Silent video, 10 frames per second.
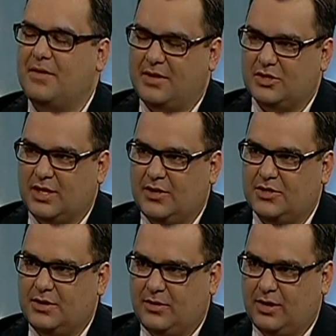but I think there
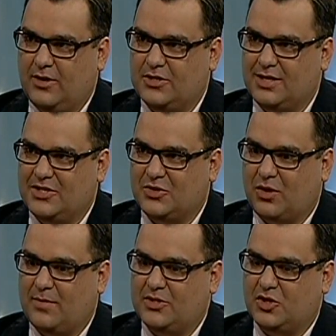are layers to that
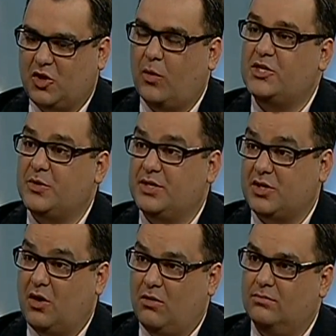story. I mean, it's going to
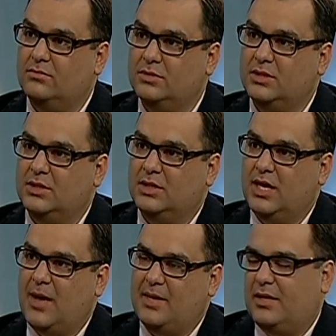his home.
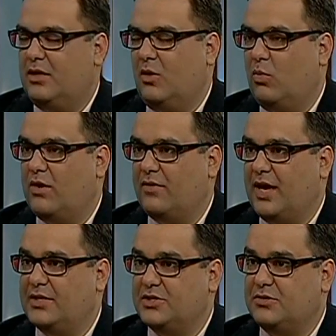I mean, what if
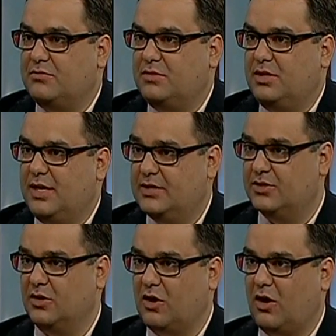he had his
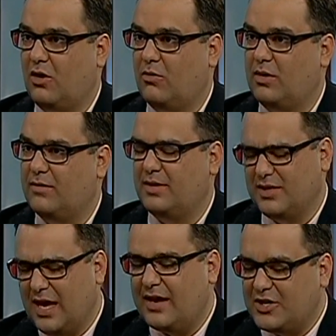kids in the car?
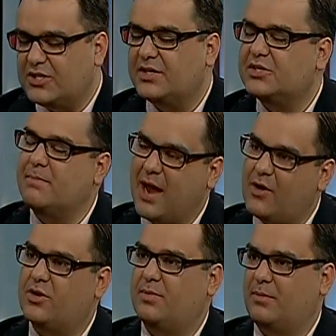I just think there's a
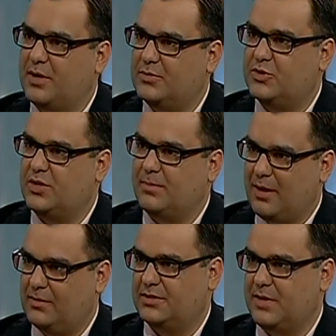boundary between the
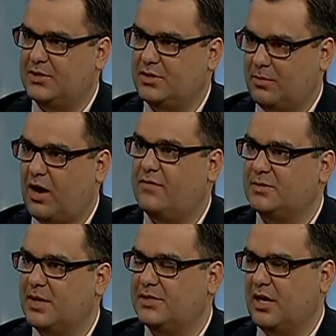public space and the
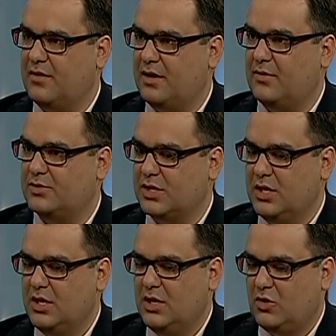private space, and I think it was
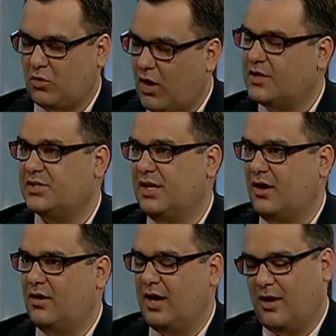crossed
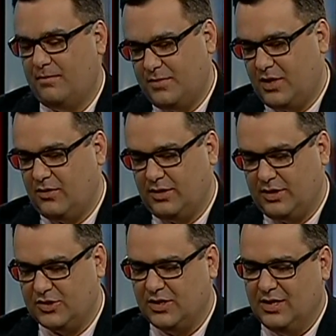there.
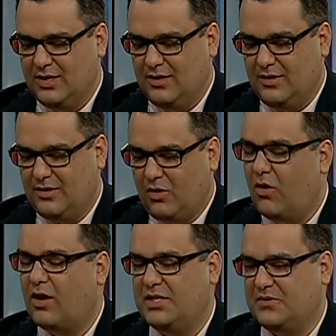There are
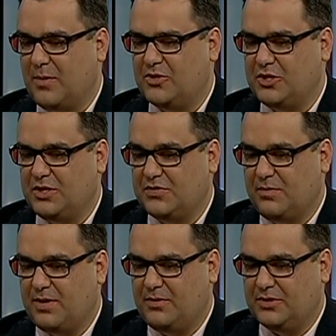all kinds of opportunities
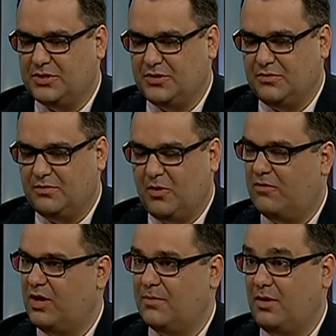for people to
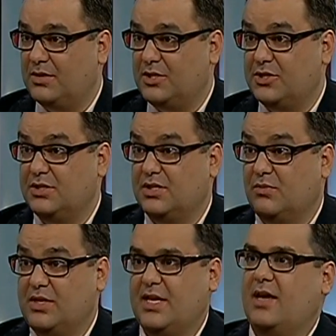poke fun at politicians,
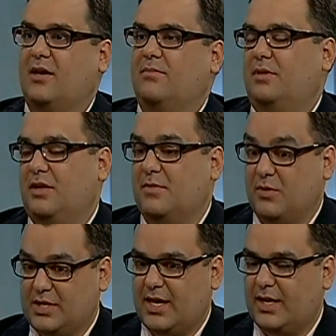and we take it. Believe
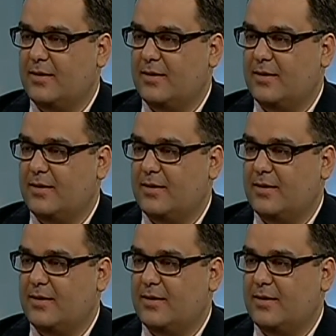me, we take it.